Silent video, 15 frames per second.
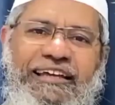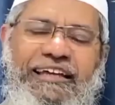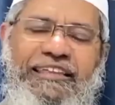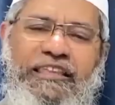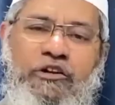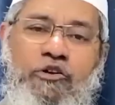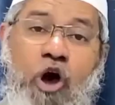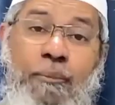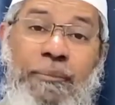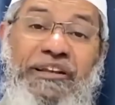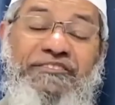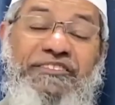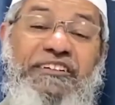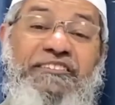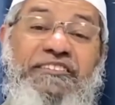in the normal
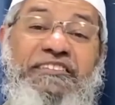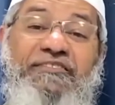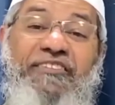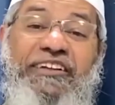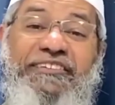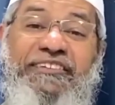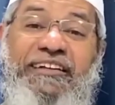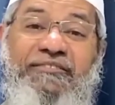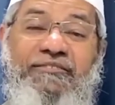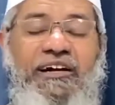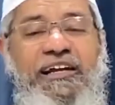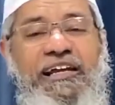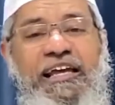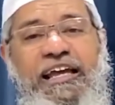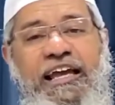sense in the Western
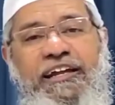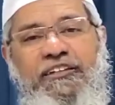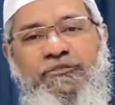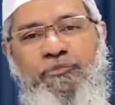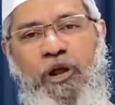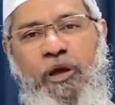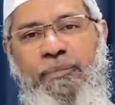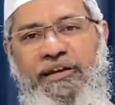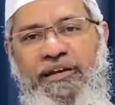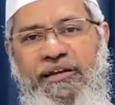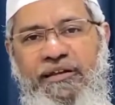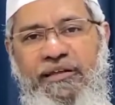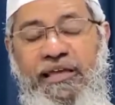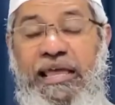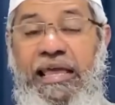world, it is prohibited.
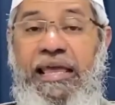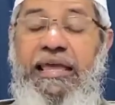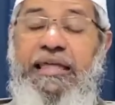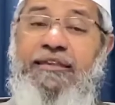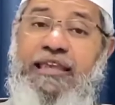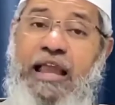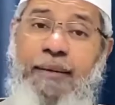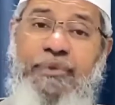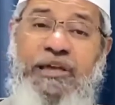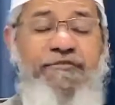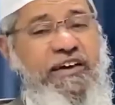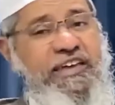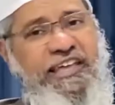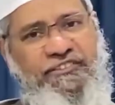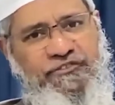Islamic
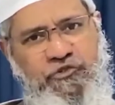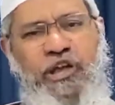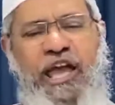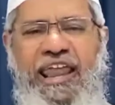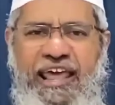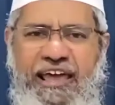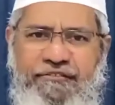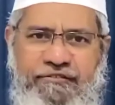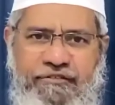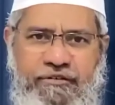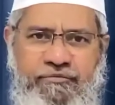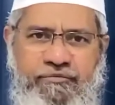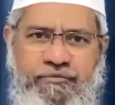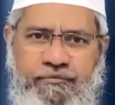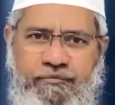way, yes, you can have.
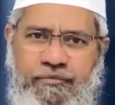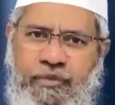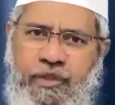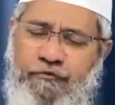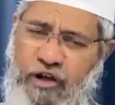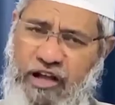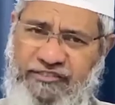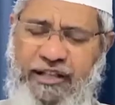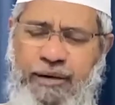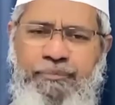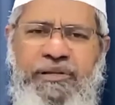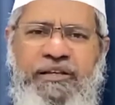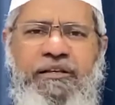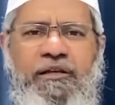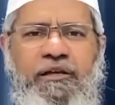For
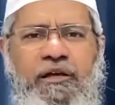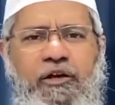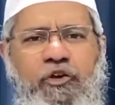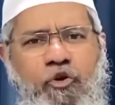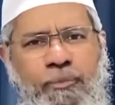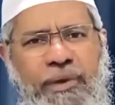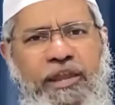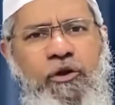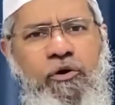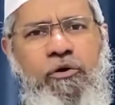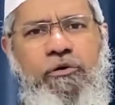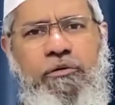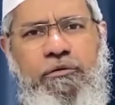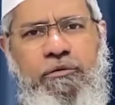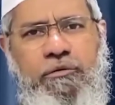example, you may
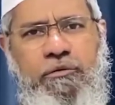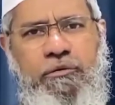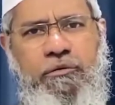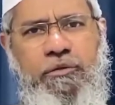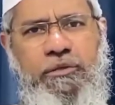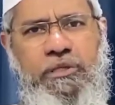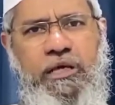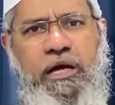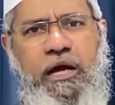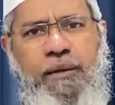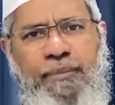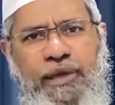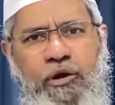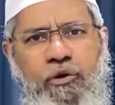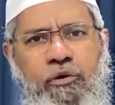know, the girl
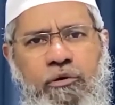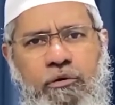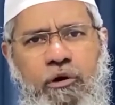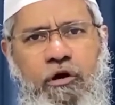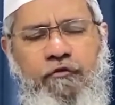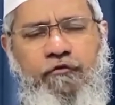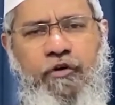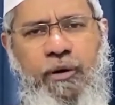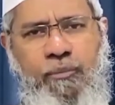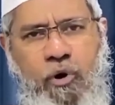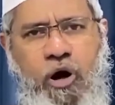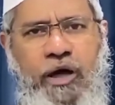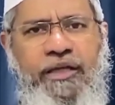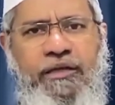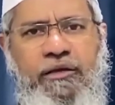may know of a
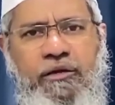boy